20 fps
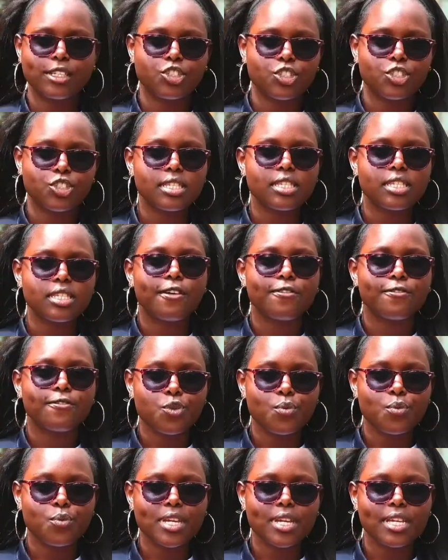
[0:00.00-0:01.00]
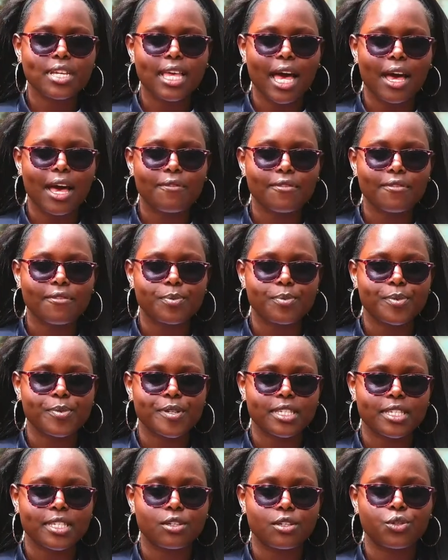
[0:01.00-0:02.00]
Just a few weeks after
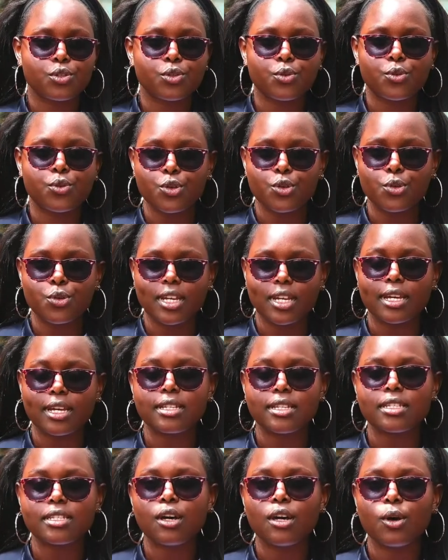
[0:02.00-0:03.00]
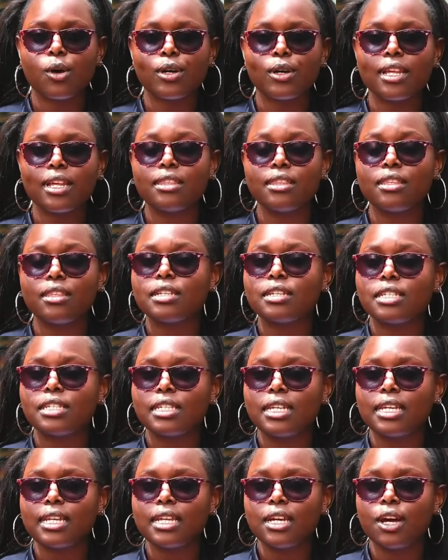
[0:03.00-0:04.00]
President Uhuru Kenyatta ordered the
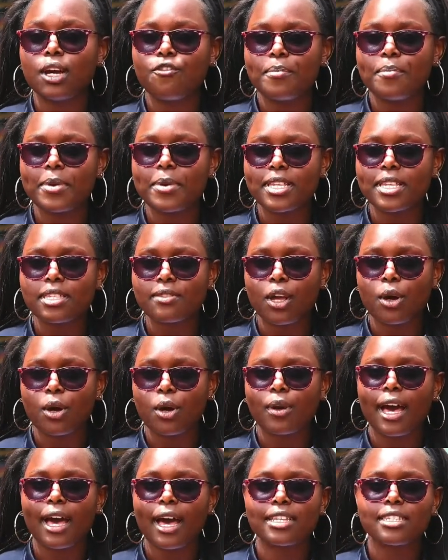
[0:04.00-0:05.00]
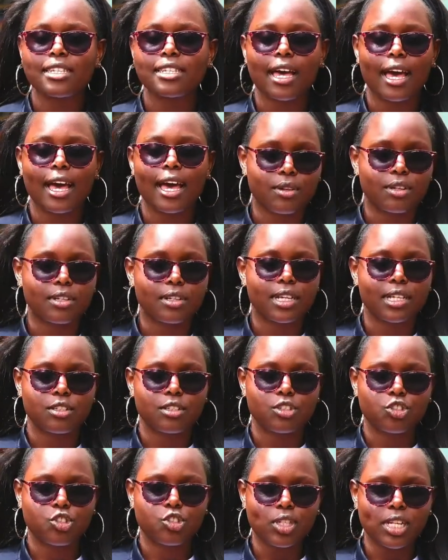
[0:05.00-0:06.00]
retailing of maize flour at 100
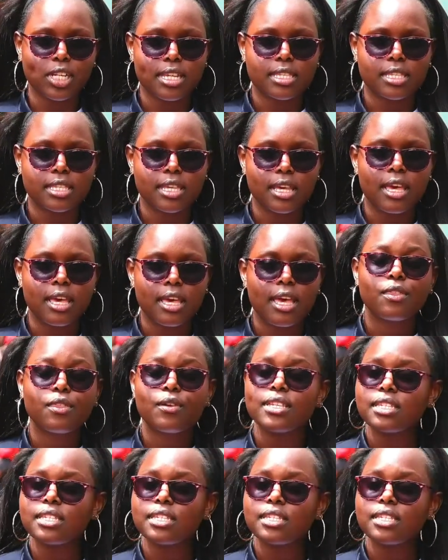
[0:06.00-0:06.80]
Kenyan shillings, the